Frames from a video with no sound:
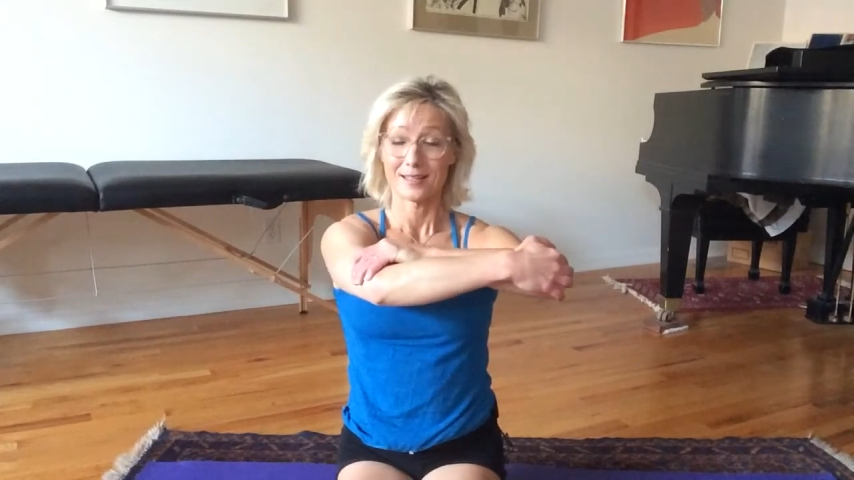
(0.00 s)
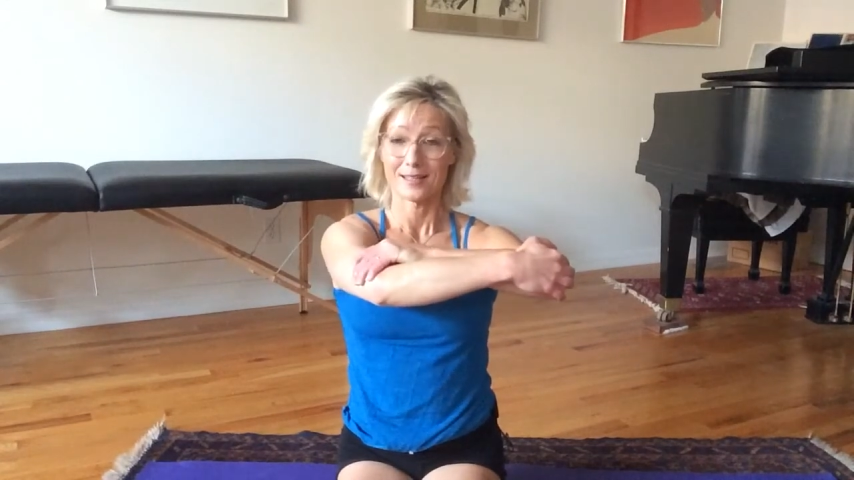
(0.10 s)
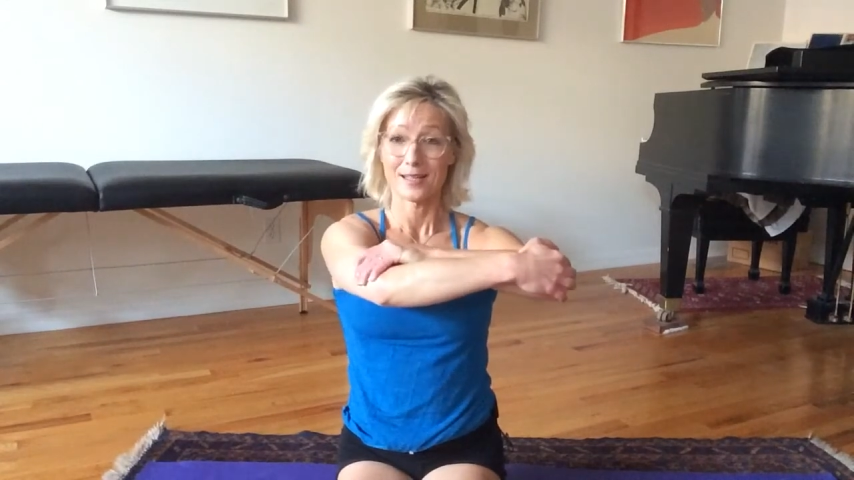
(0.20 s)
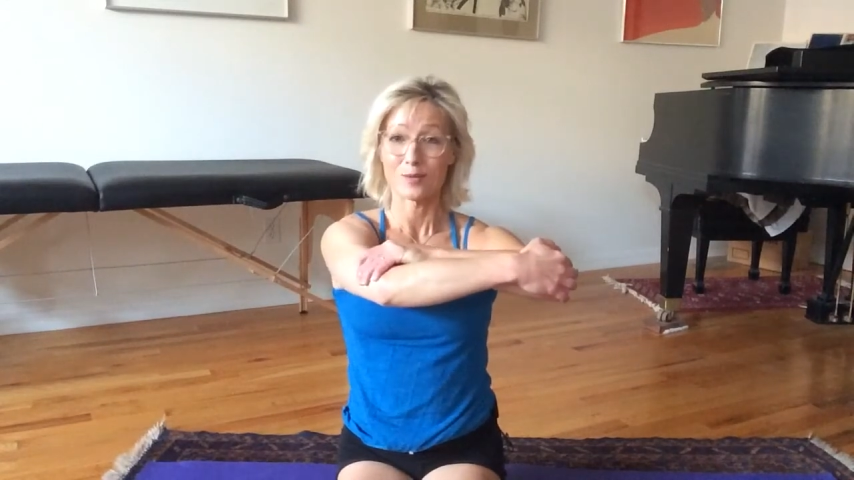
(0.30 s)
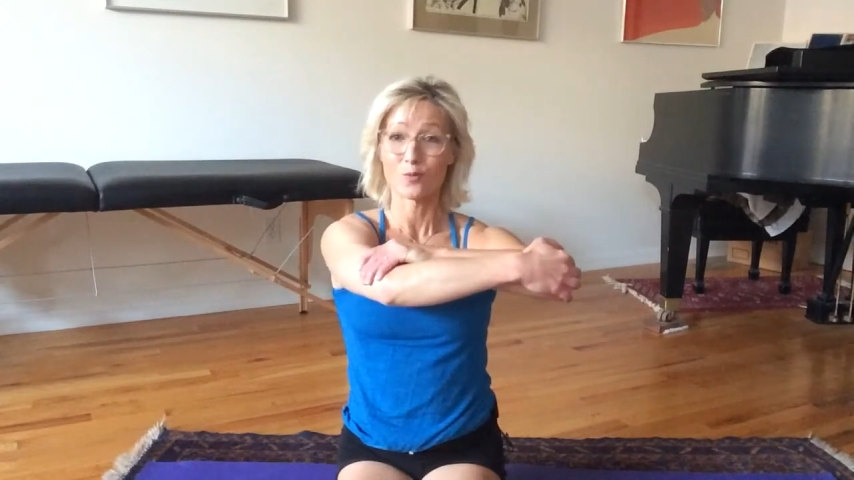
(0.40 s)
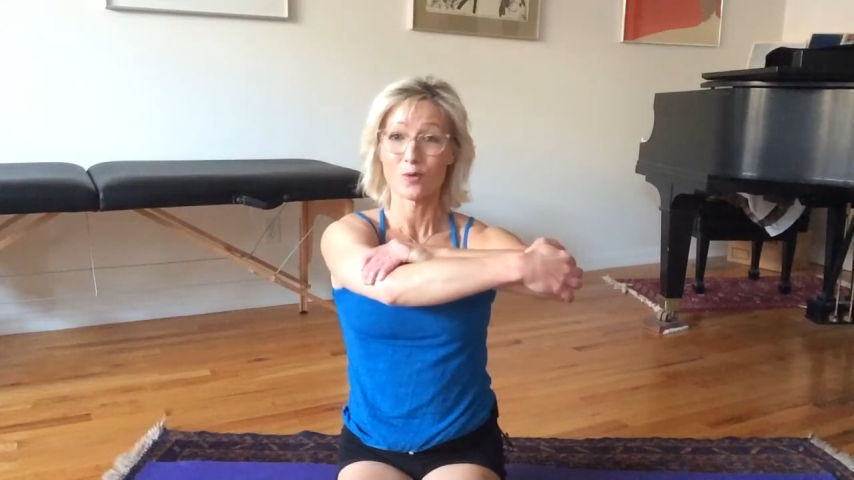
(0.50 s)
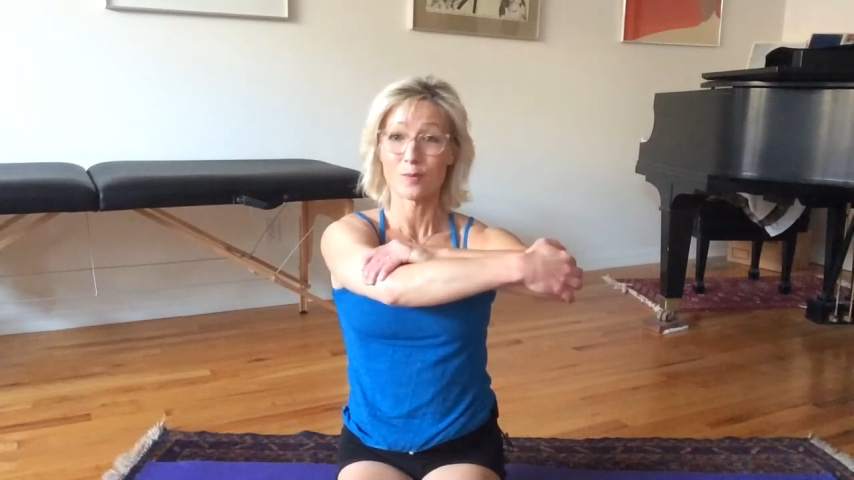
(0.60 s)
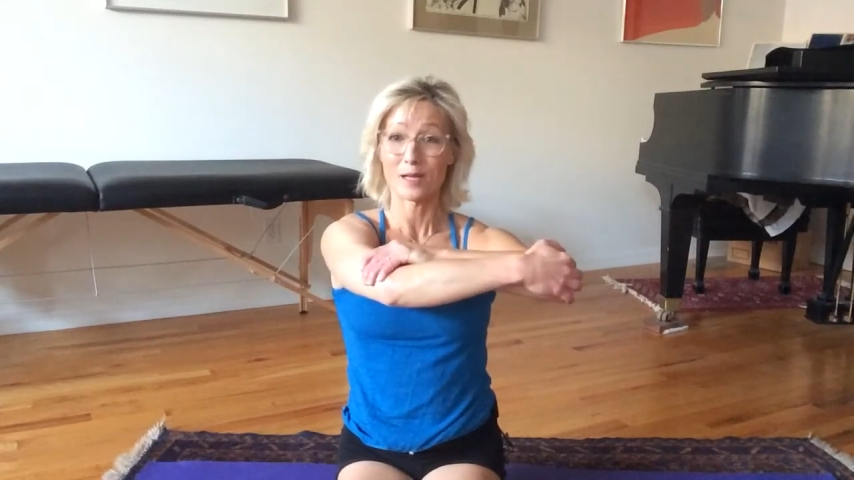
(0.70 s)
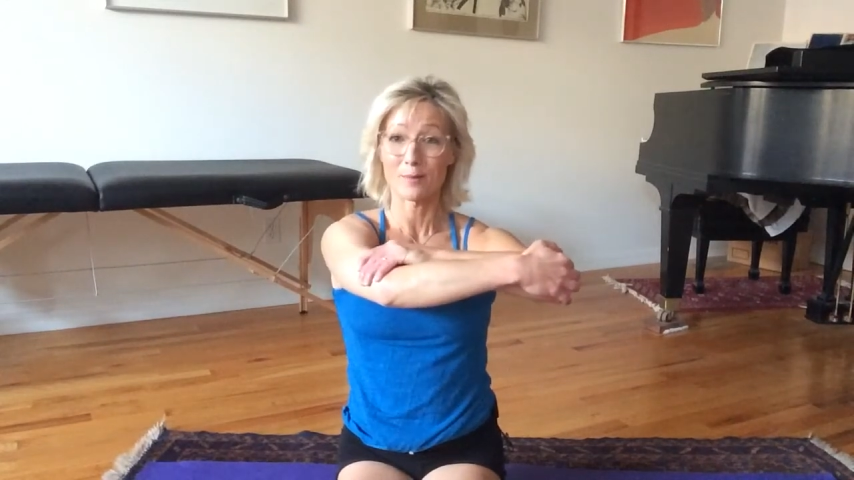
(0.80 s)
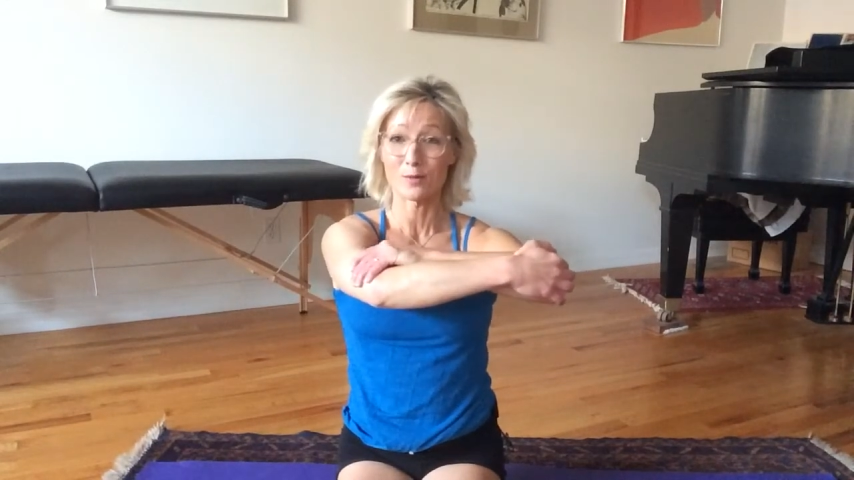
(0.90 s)
And
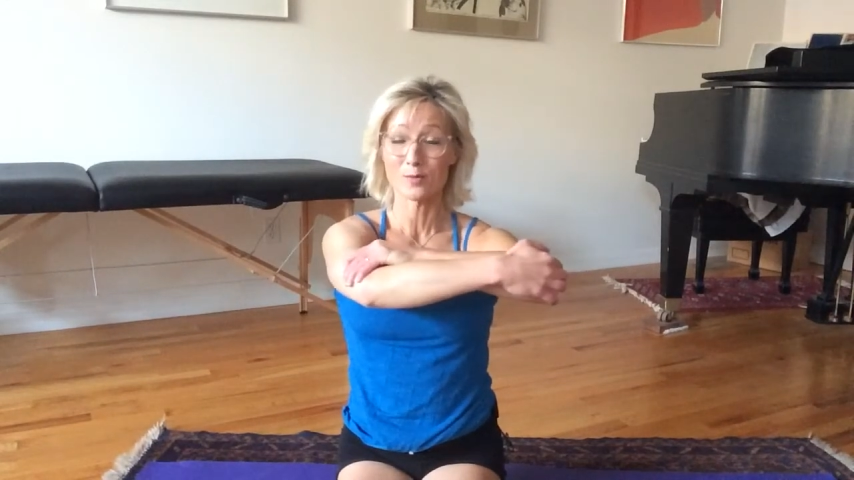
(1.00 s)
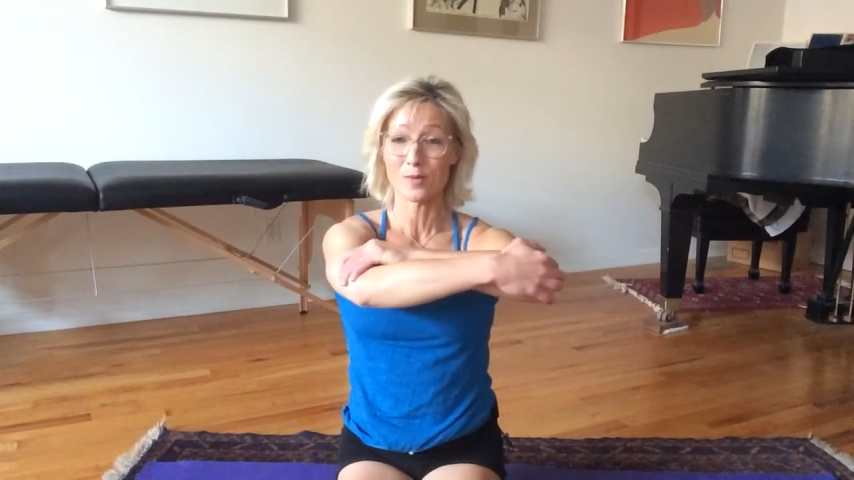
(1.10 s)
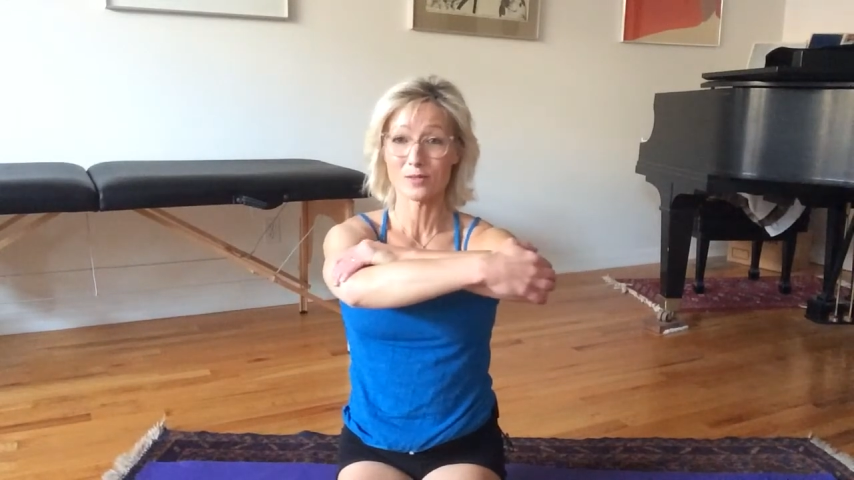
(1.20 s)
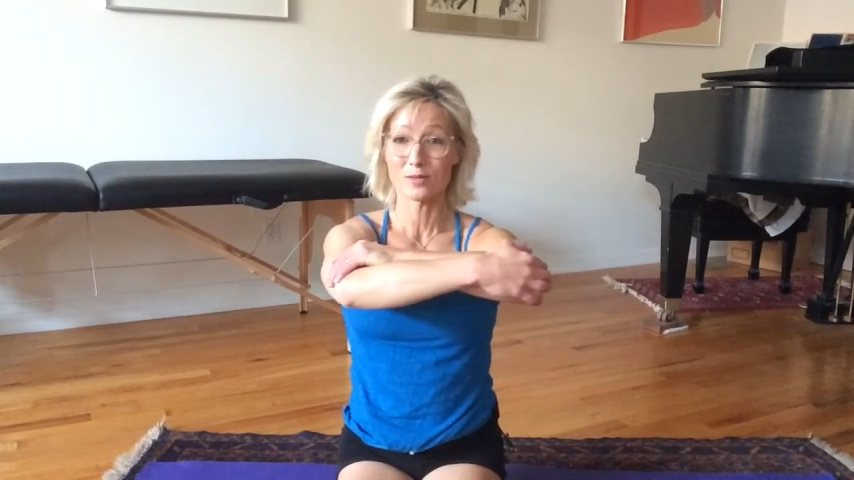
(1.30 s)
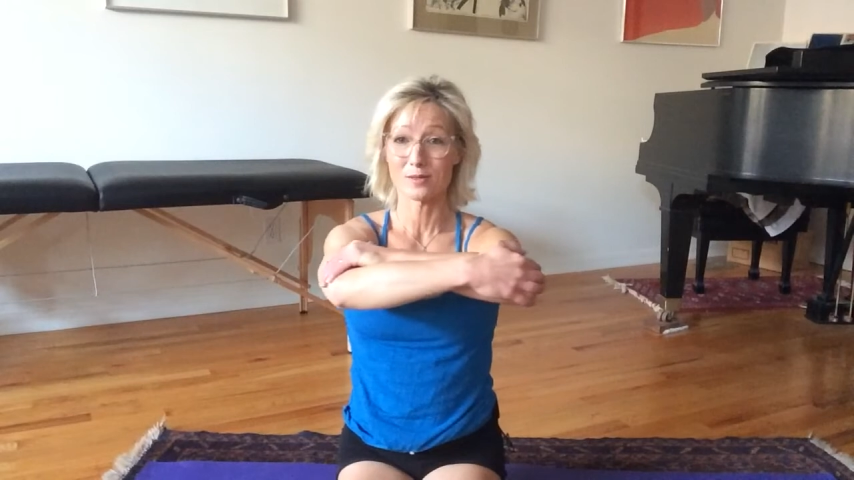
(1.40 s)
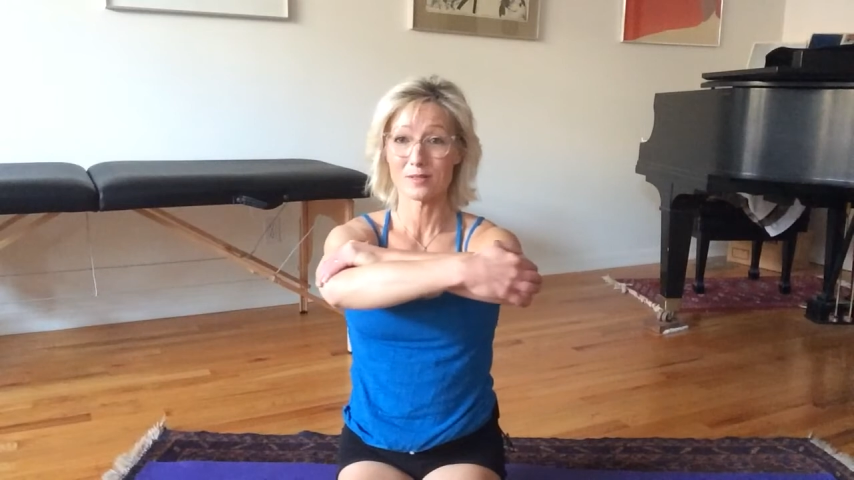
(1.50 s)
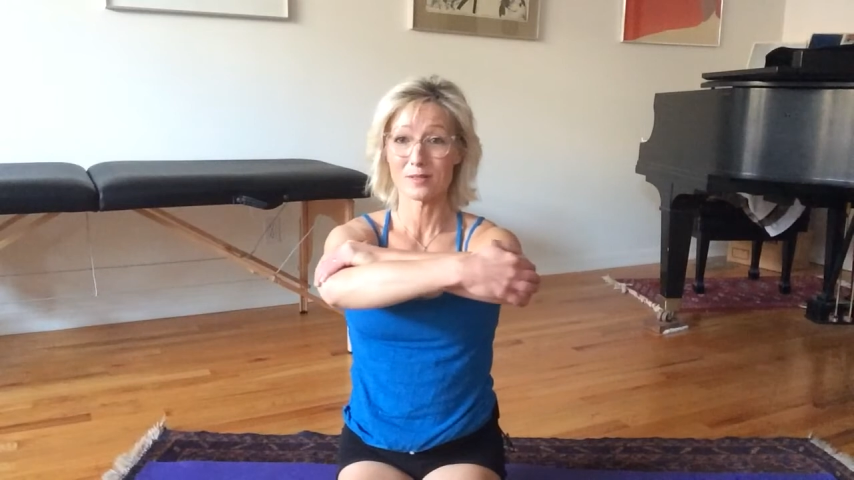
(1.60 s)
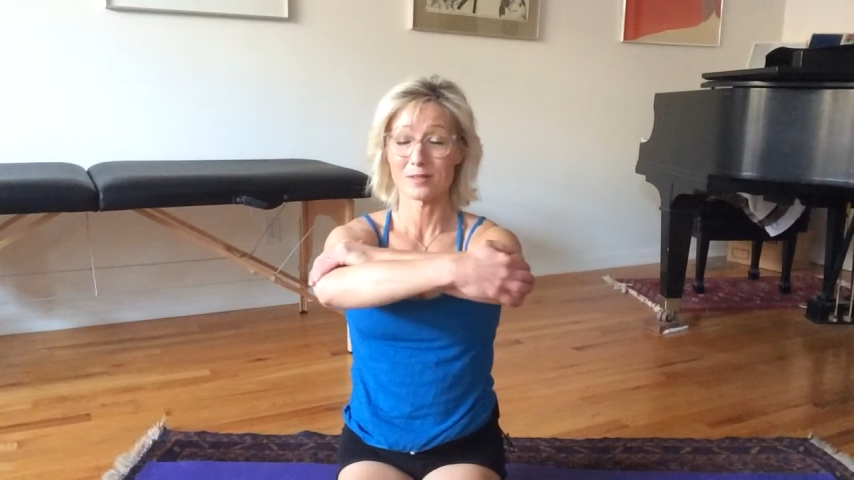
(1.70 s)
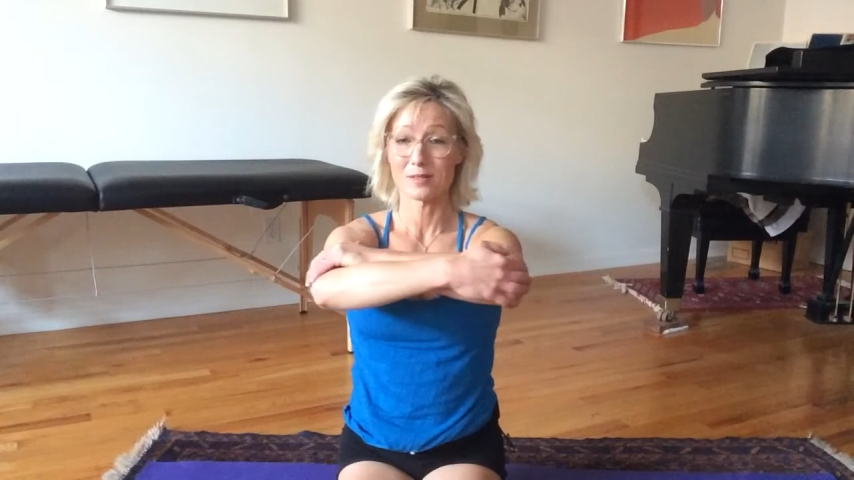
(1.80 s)
warming up those muscles.